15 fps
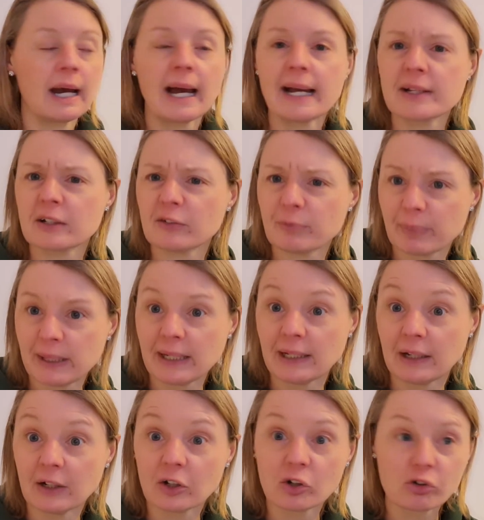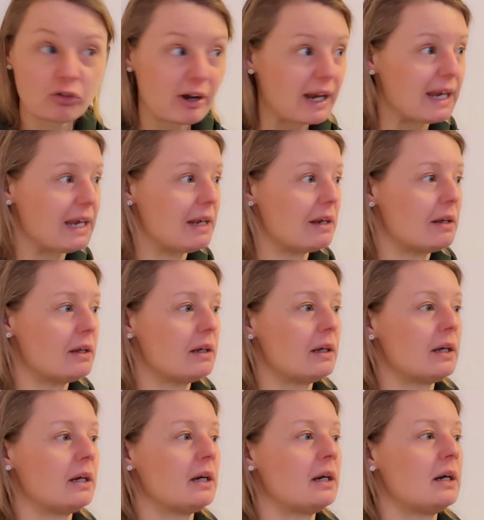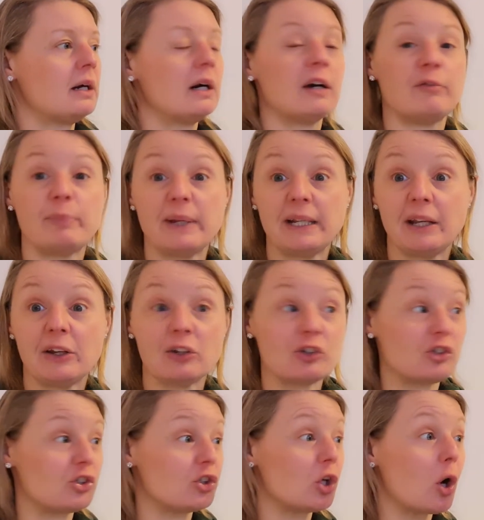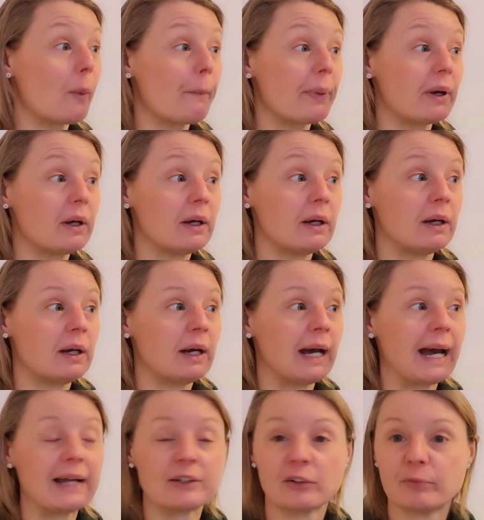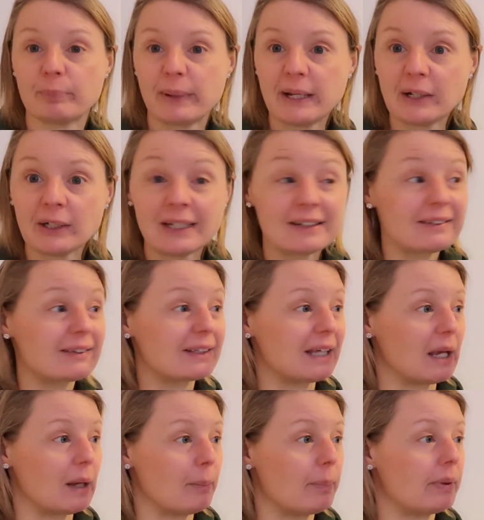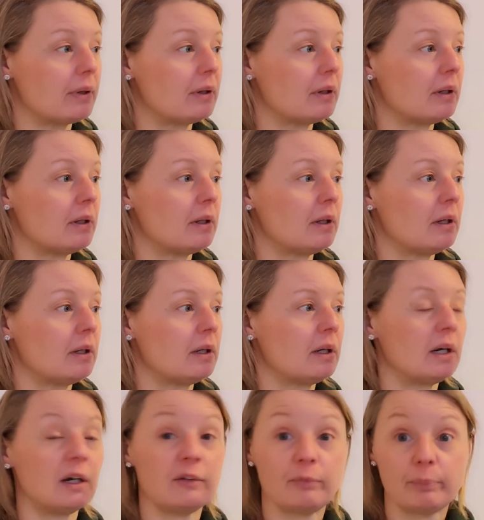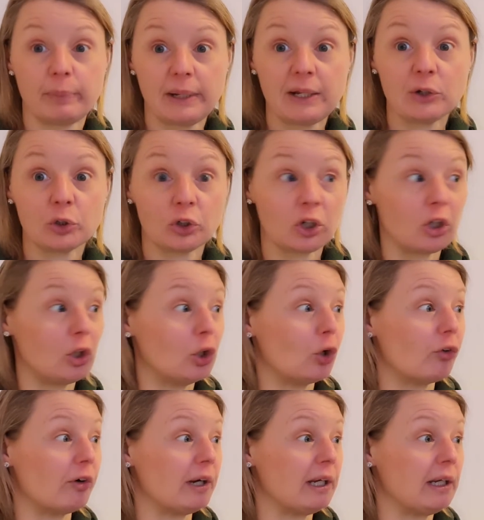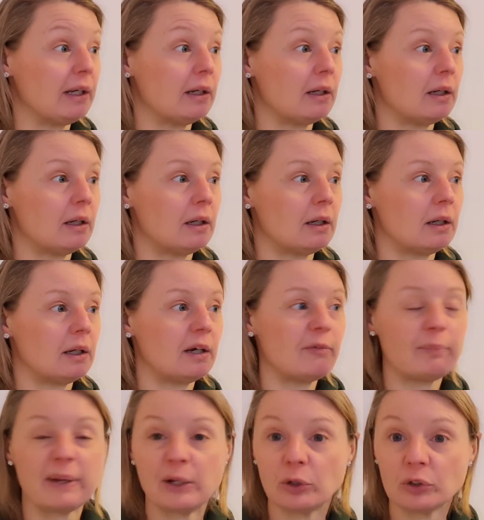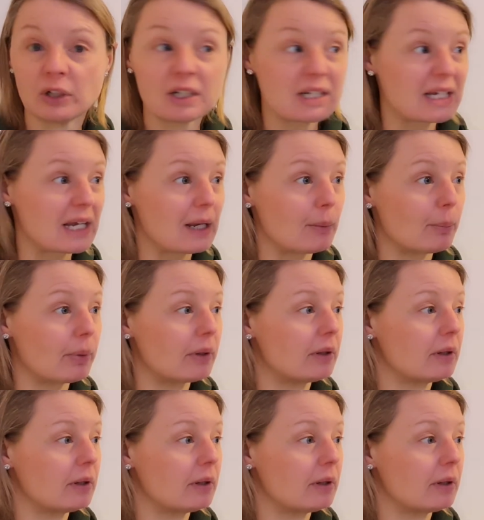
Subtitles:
and I've been in a crane, I've been in a shop, and I've been in a skip, I've been on a lorry, I've been on a tip,